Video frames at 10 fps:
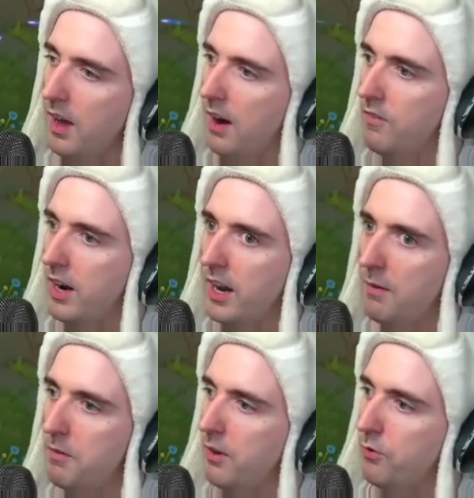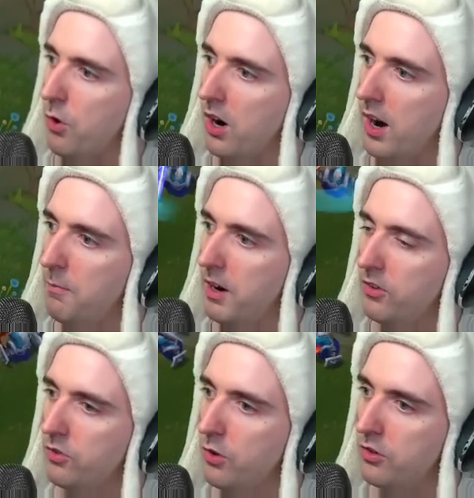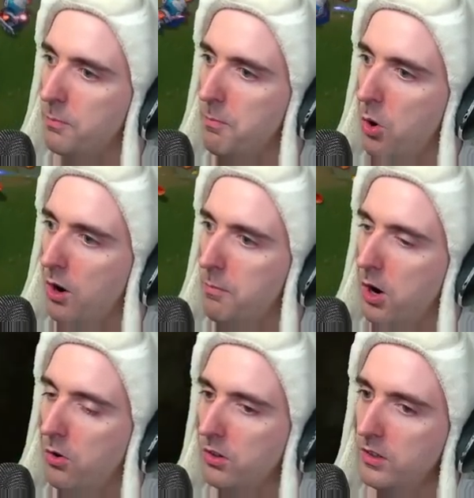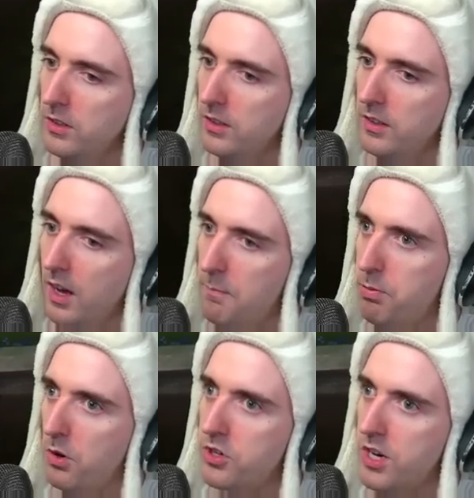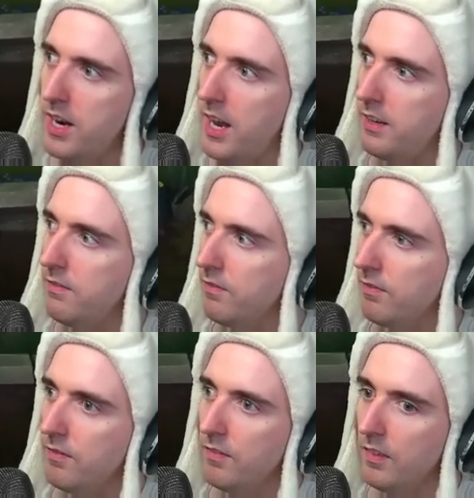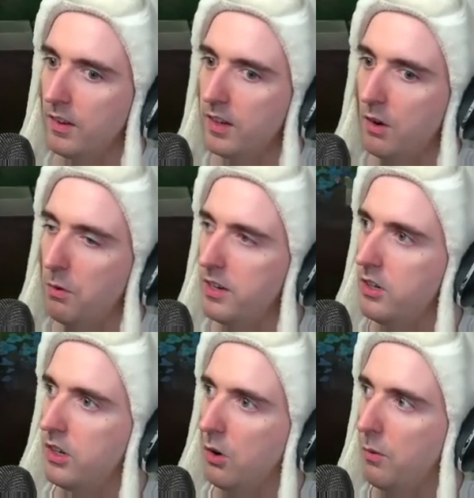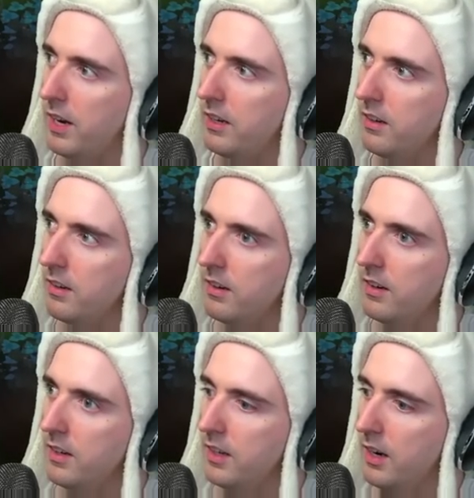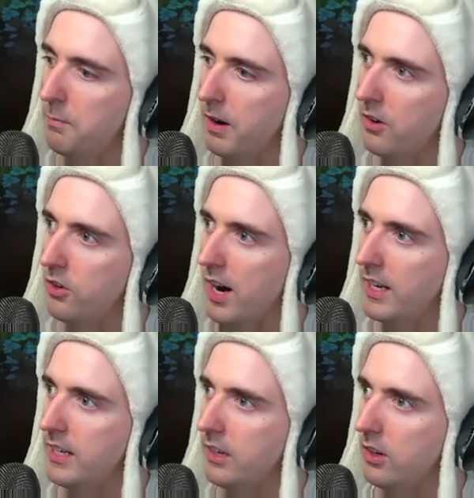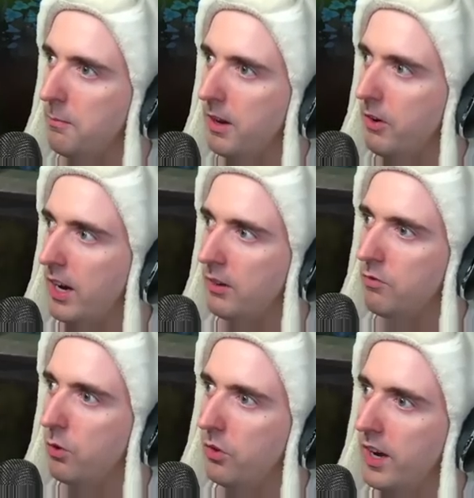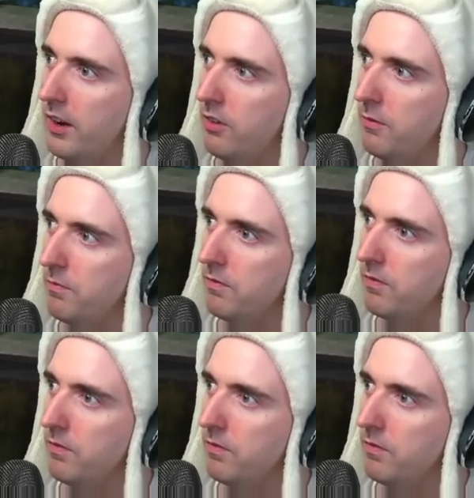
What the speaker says: I'm ready for some more, bro. I'm pushing in. Yo, where are you going? Get up here. Dude, I can kill him, by the way. I can full dive him.